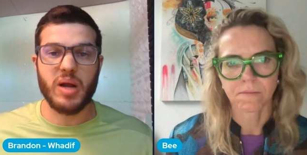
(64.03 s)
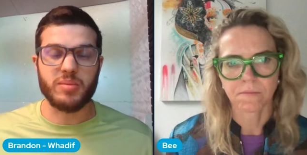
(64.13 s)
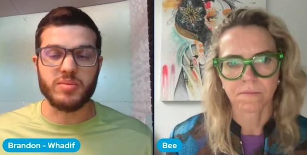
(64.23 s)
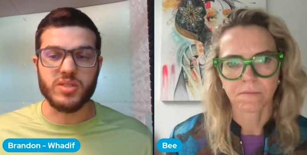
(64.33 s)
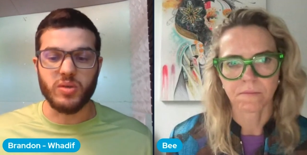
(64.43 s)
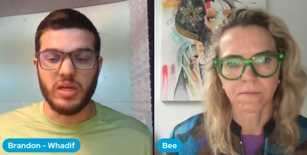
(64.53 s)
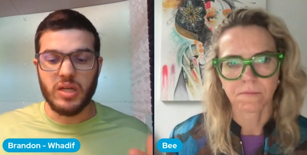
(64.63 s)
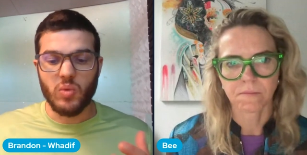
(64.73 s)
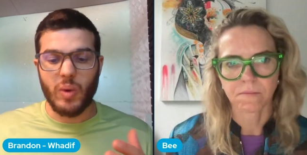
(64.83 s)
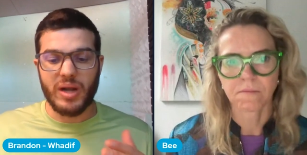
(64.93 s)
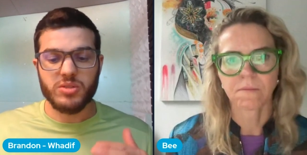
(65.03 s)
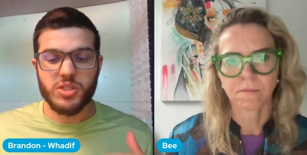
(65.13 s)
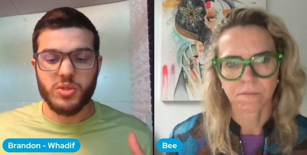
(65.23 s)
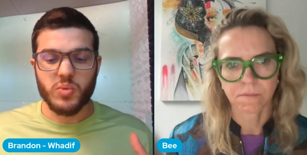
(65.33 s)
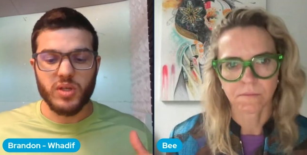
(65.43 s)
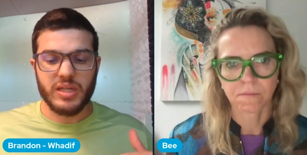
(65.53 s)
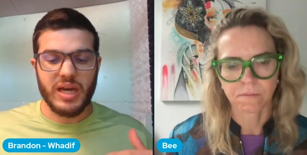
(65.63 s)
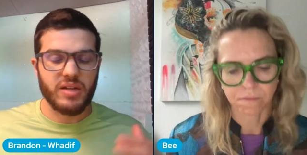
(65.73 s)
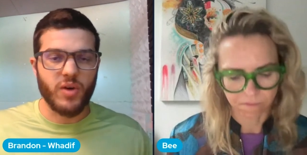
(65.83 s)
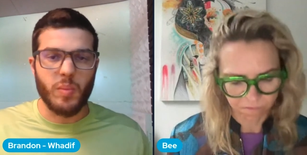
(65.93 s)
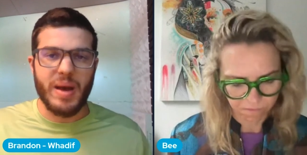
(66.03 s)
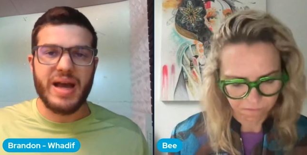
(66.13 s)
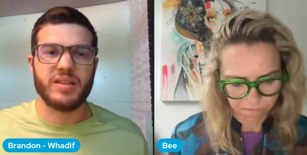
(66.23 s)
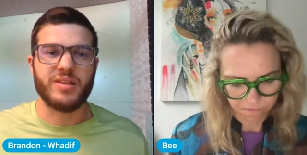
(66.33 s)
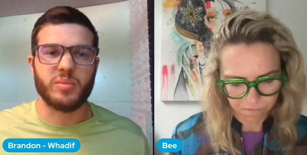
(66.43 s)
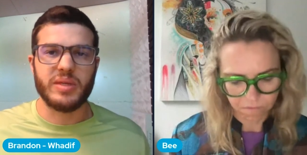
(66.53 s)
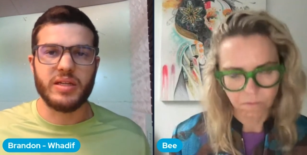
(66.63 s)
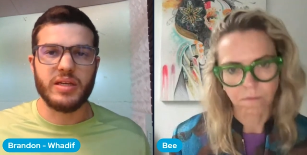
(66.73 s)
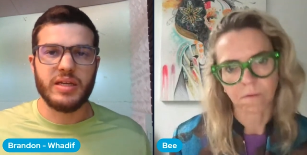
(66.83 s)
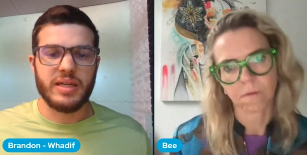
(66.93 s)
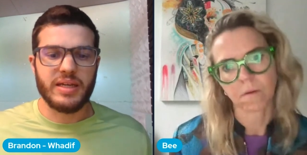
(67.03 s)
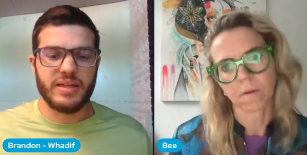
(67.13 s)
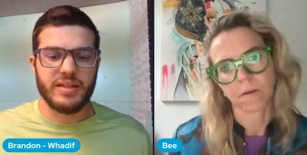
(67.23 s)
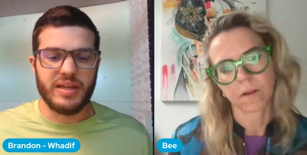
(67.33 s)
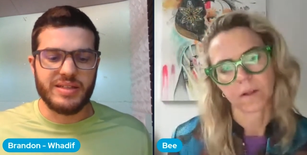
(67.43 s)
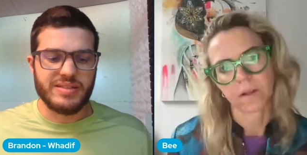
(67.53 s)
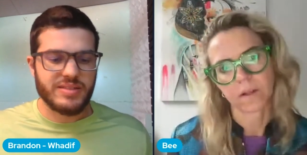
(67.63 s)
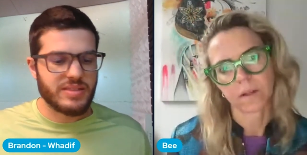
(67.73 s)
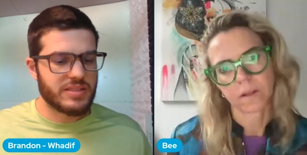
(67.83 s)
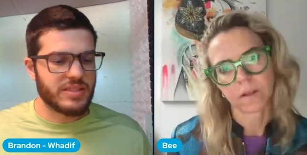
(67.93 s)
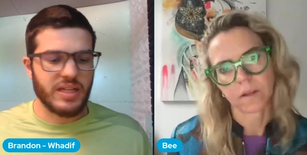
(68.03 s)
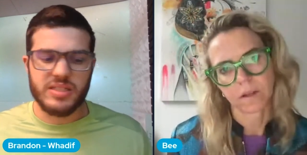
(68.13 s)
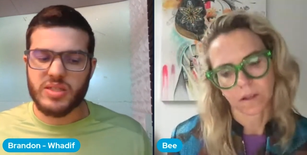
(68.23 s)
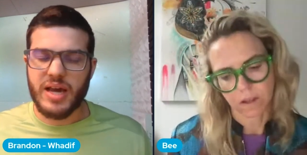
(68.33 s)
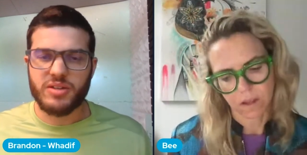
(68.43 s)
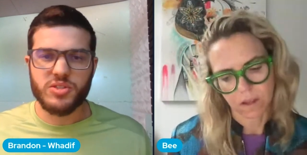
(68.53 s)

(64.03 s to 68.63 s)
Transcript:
Speaker 1: problem. So why don't mm-hmm. you kind of go back a little bit and and tell us how did